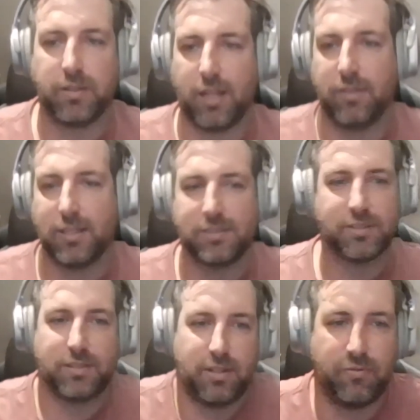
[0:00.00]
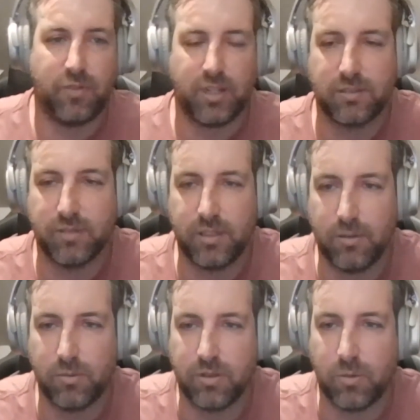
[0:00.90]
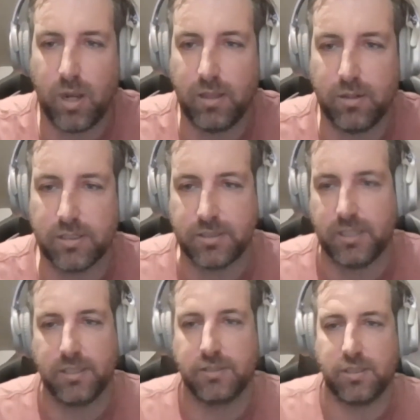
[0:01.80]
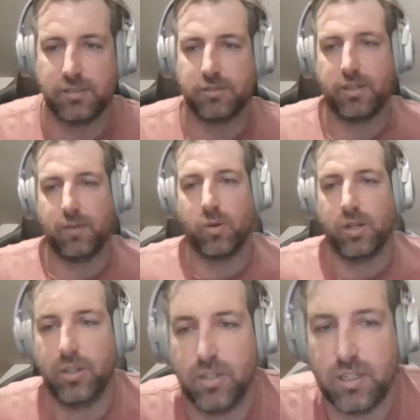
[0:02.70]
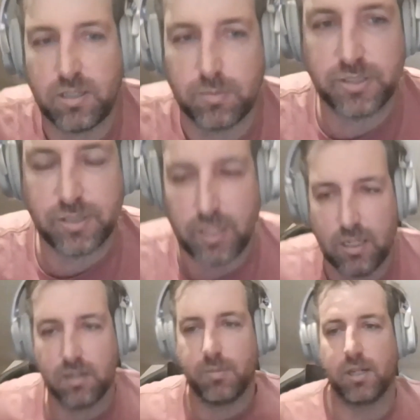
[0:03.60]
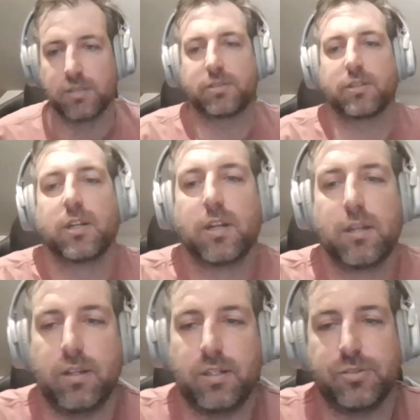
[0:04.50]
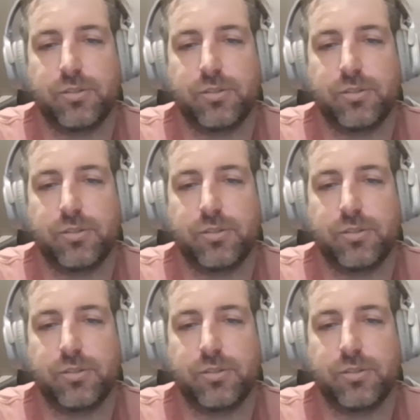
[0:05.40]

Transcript: But that's effectively the way that I see it is step one. You need to be sitting in and amongst the